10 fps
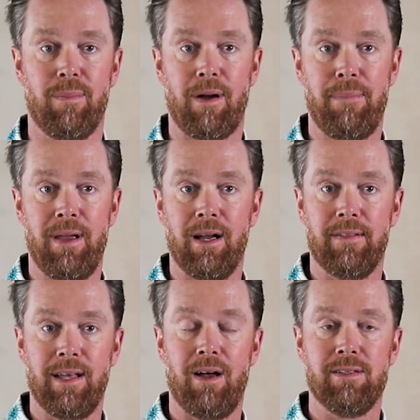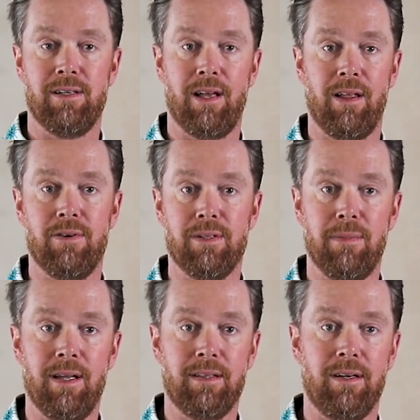about paying $1,000 a
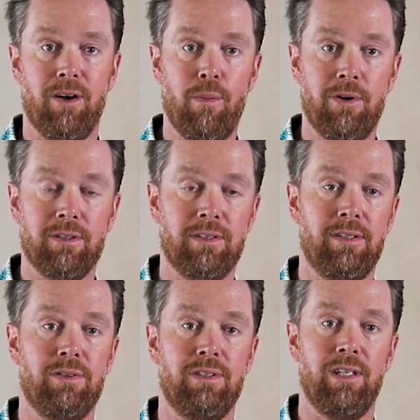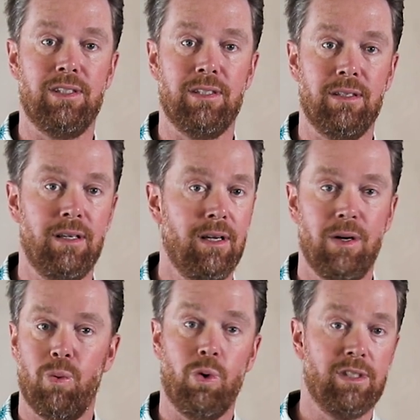month in homeowners association
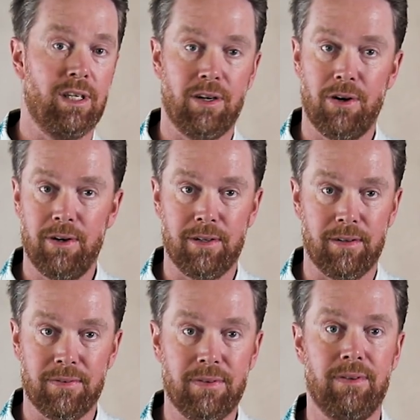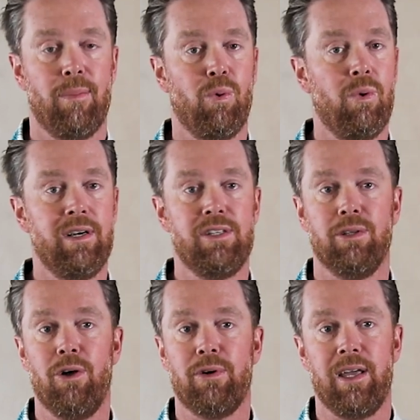was unheard of. Number one is
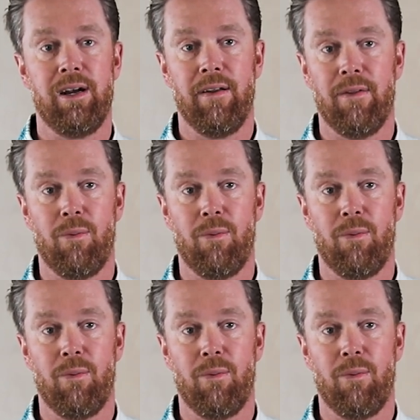you're located on the